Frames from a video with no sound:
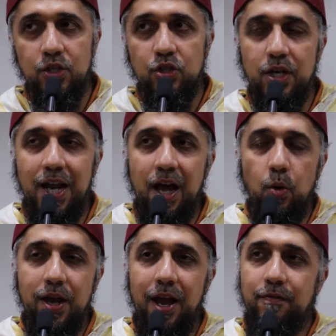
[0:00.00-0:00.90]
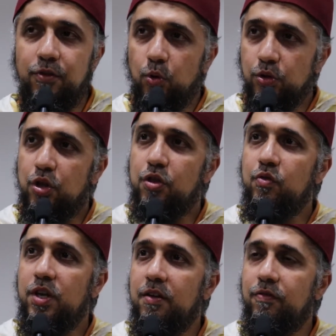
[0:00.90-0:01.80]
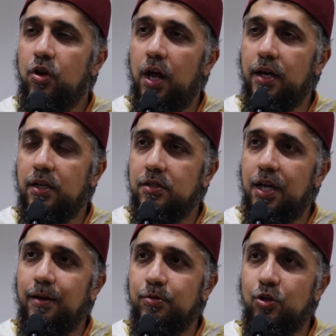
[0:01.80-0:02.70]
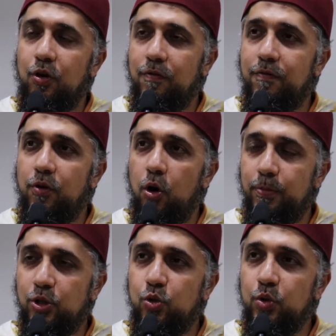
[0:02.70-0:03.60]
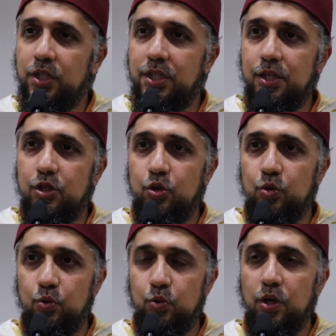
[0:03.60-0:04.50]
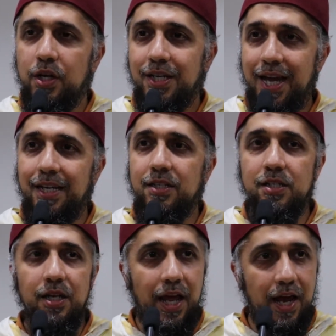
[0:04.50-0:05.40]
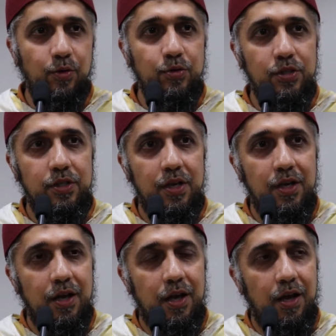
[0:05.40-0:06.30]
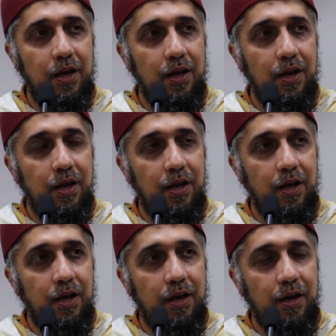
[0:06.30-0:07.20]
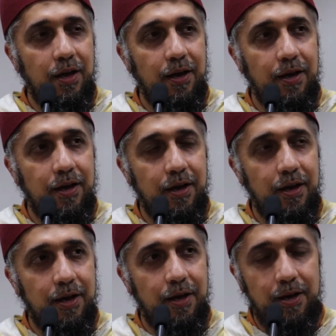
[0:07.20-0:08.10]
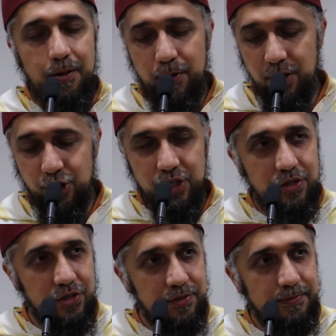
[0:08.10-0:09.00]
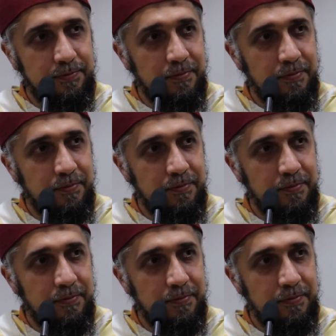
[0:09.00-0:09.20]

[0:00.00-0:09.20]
So now we have those three, if you like, types of opportunities to cancel out a purchase.